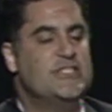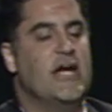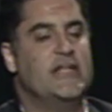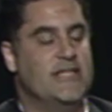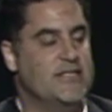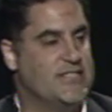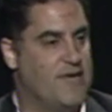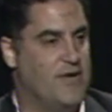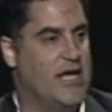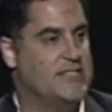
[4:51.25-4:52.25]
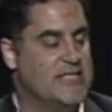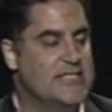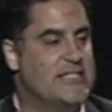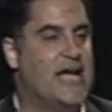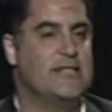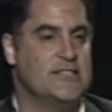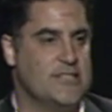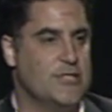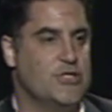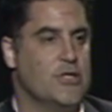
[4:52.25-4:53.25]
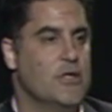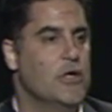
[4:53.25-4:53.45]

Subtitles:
1978, since that decision,